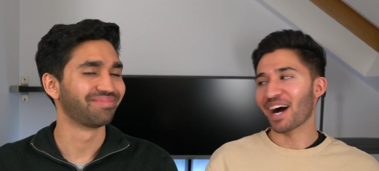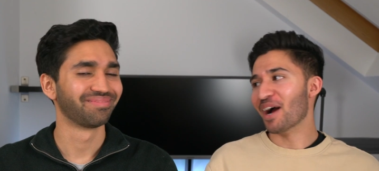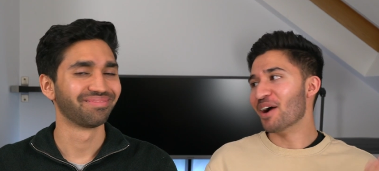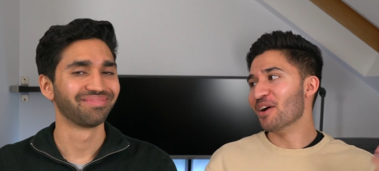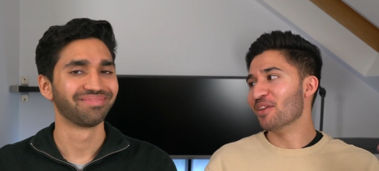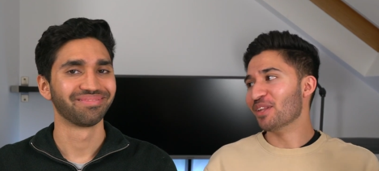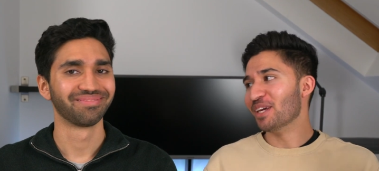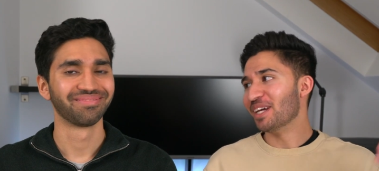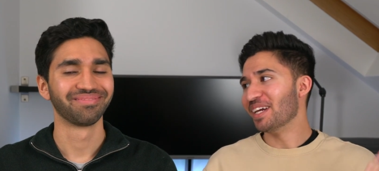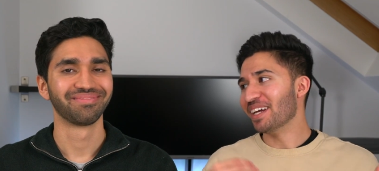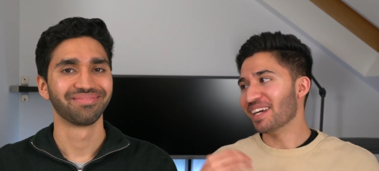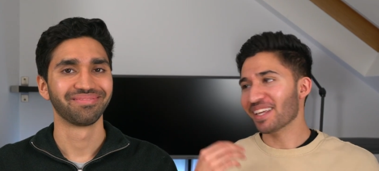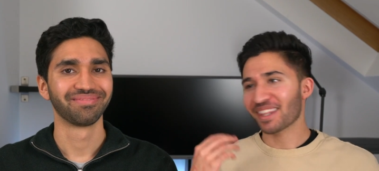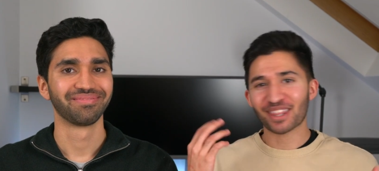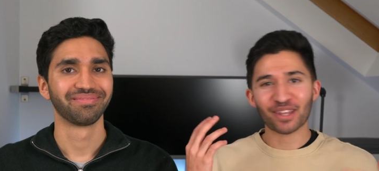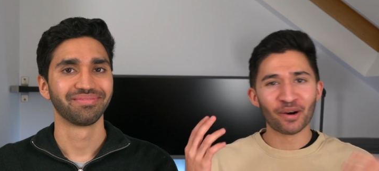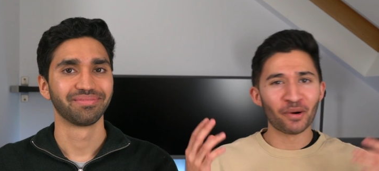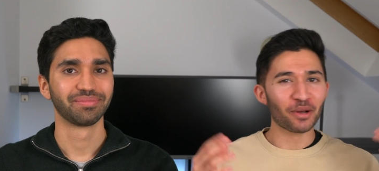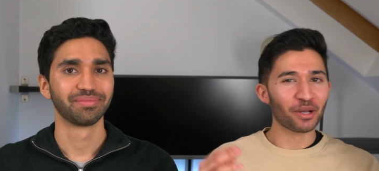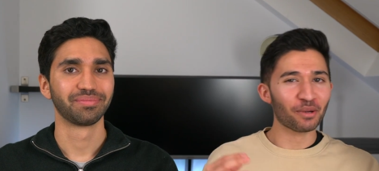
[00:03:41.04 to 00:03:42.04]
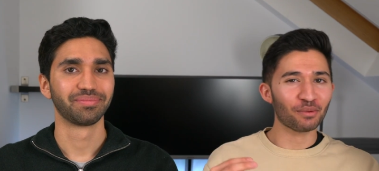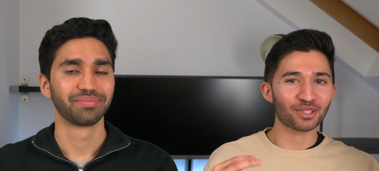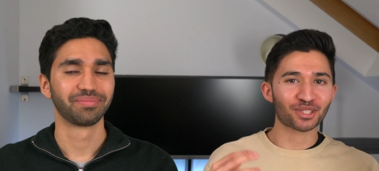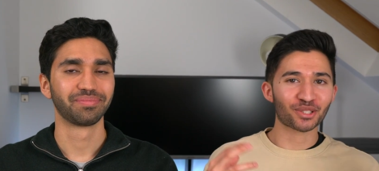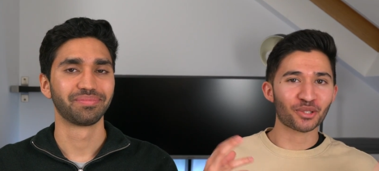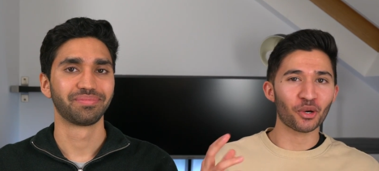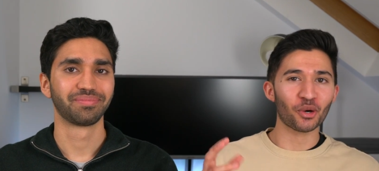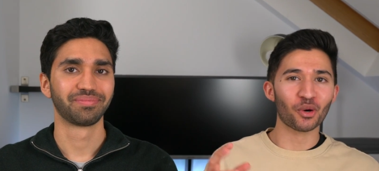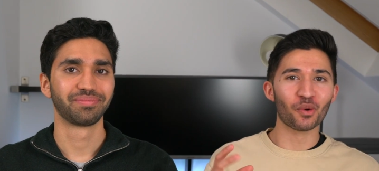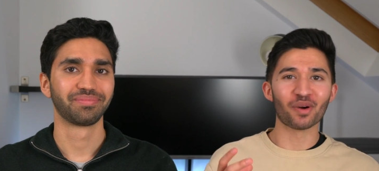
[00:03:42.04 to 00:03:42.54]
Speaker 1: I only thought it was
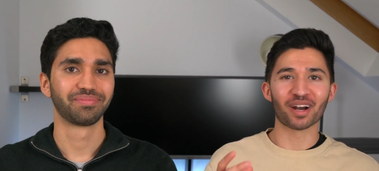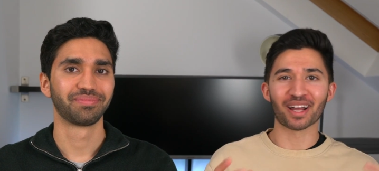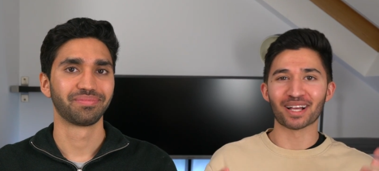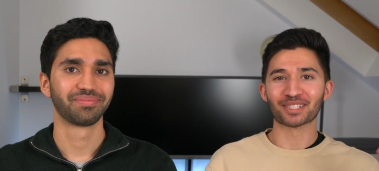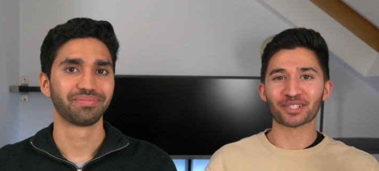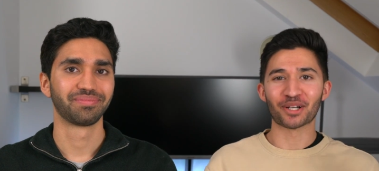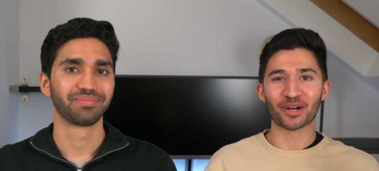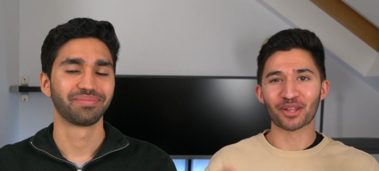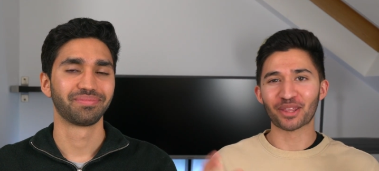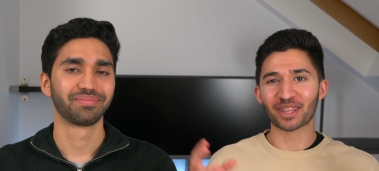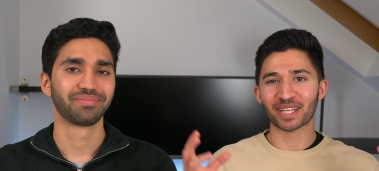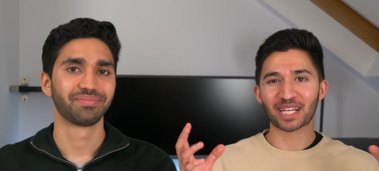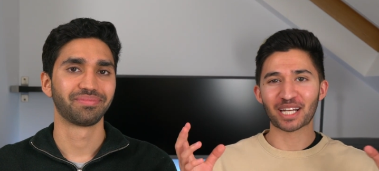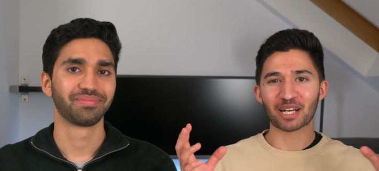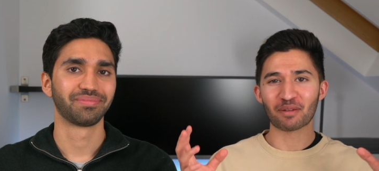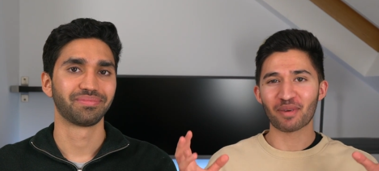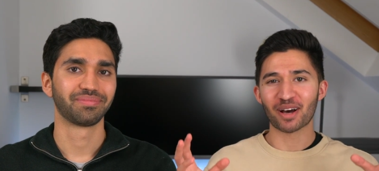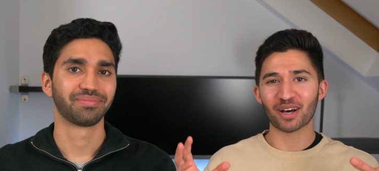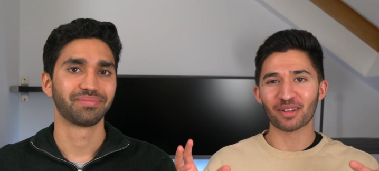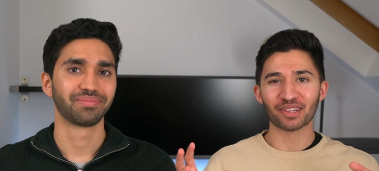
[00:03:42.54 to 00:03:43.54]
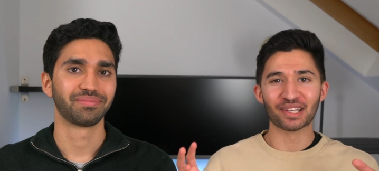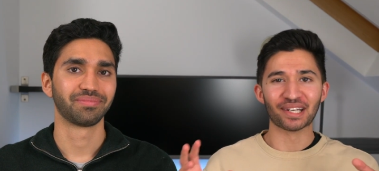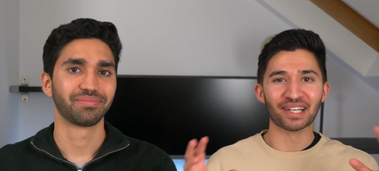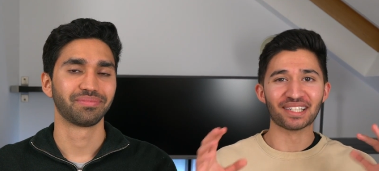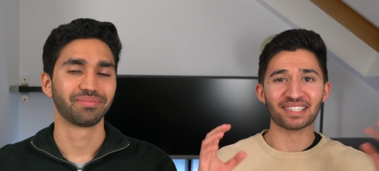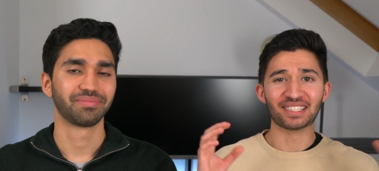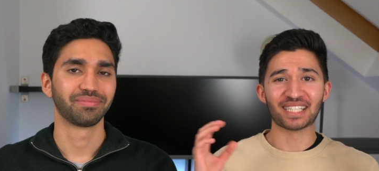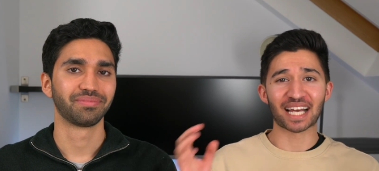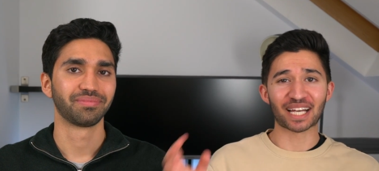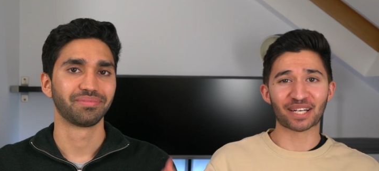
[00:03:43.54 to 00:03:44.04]
cool when I started thinking about
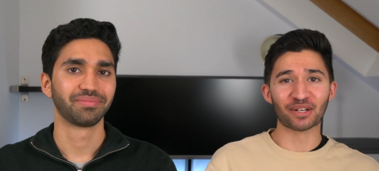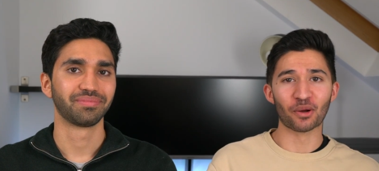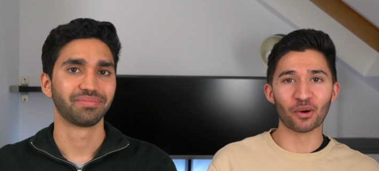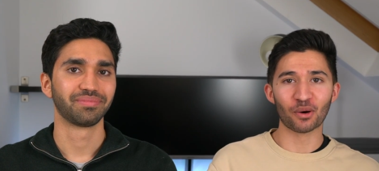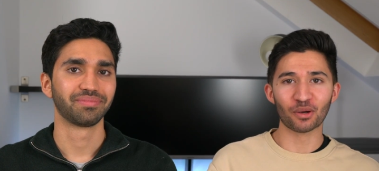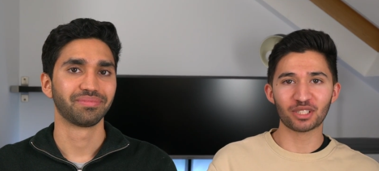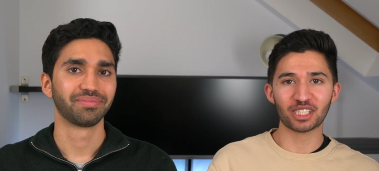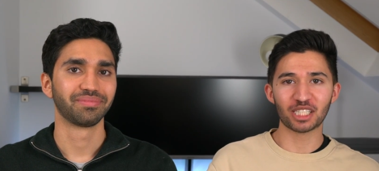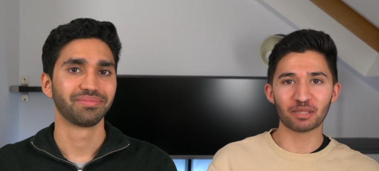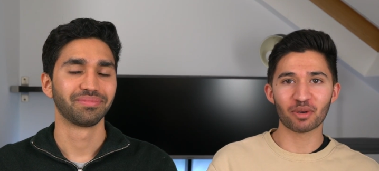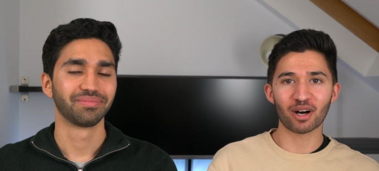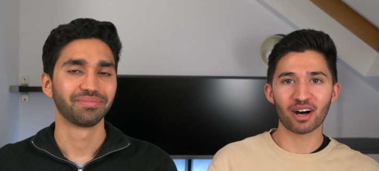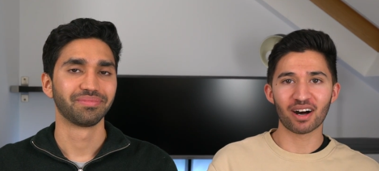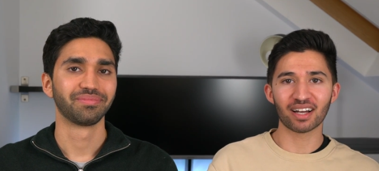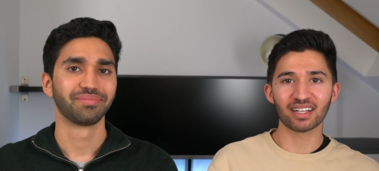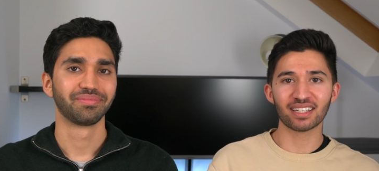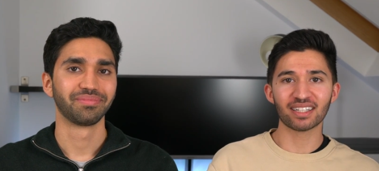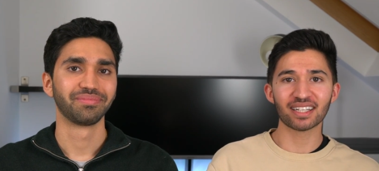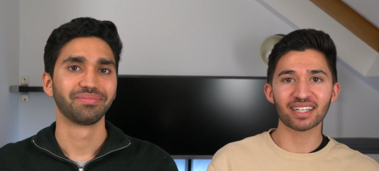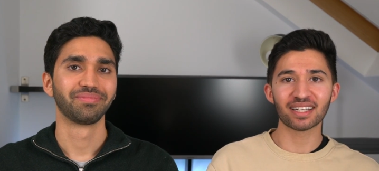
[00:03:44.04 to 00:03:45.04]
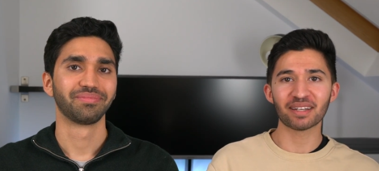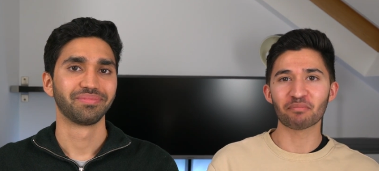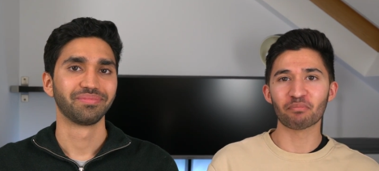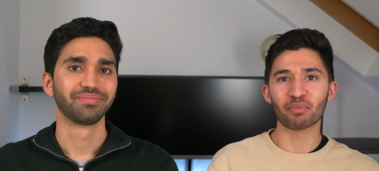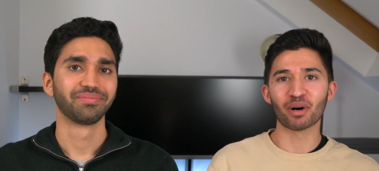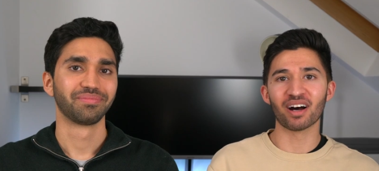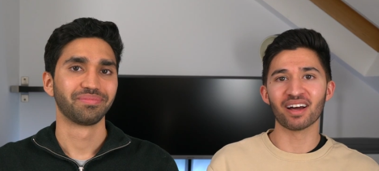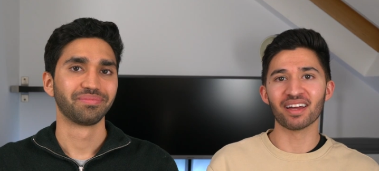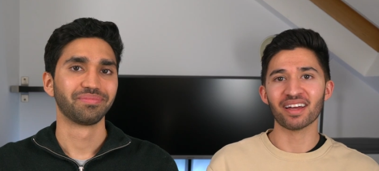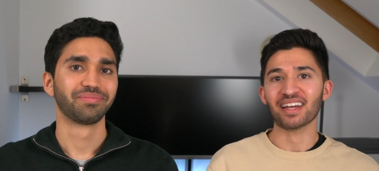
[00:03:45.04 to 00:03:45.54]
the technology behind it,
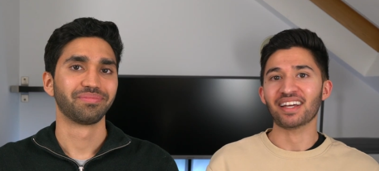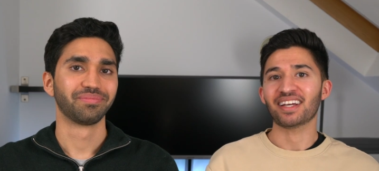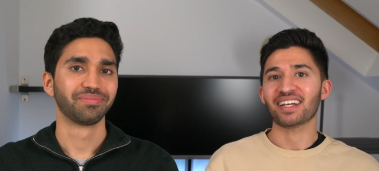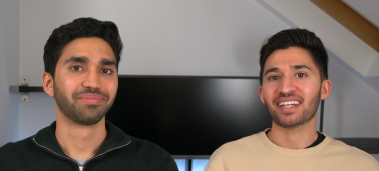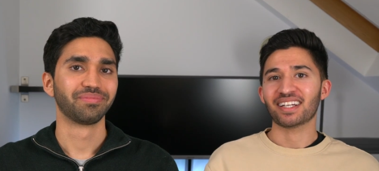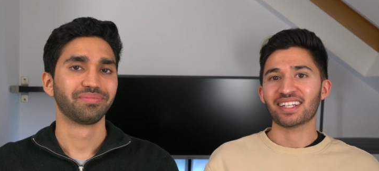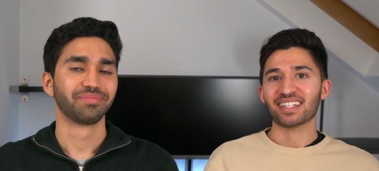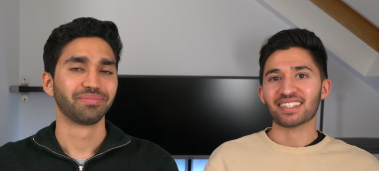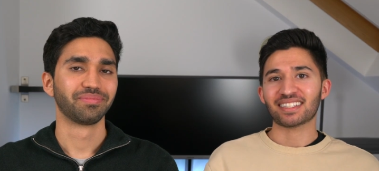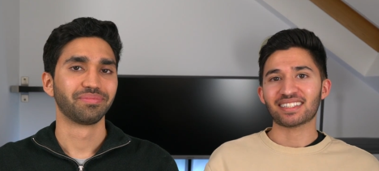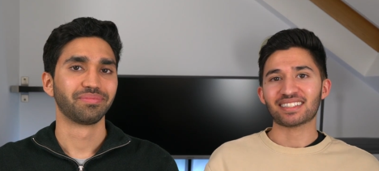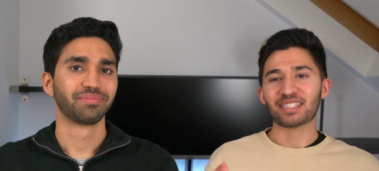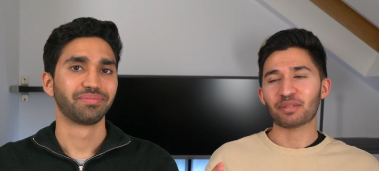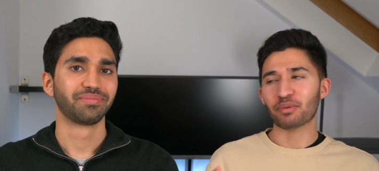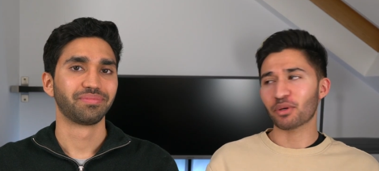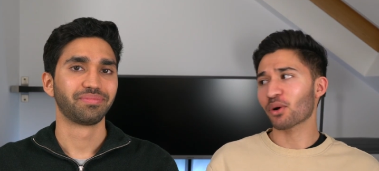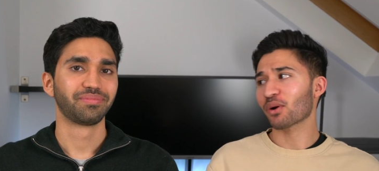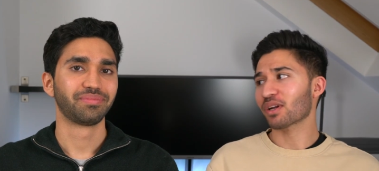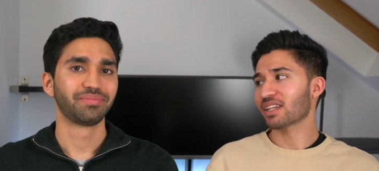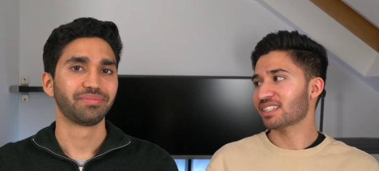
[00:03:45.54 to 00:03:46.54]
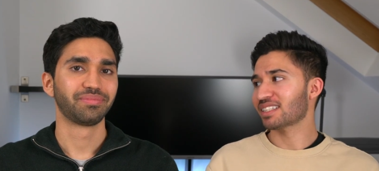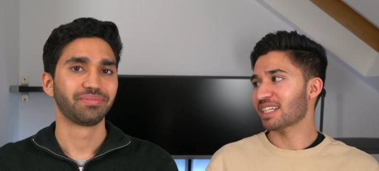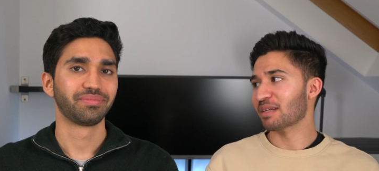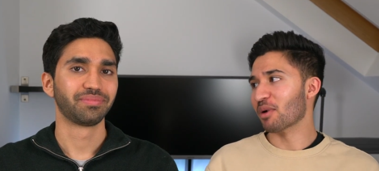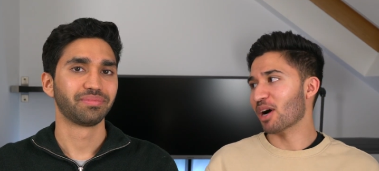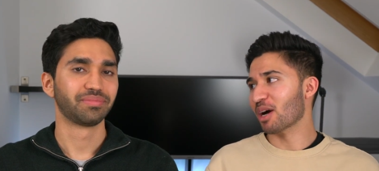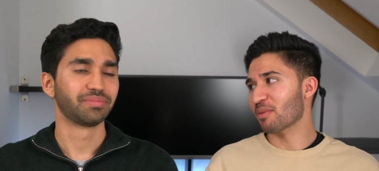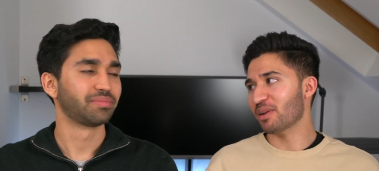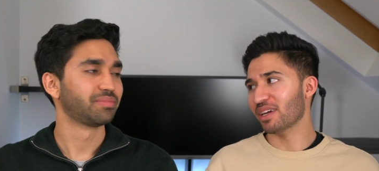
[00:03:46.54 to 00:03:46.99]
but to be honest, in my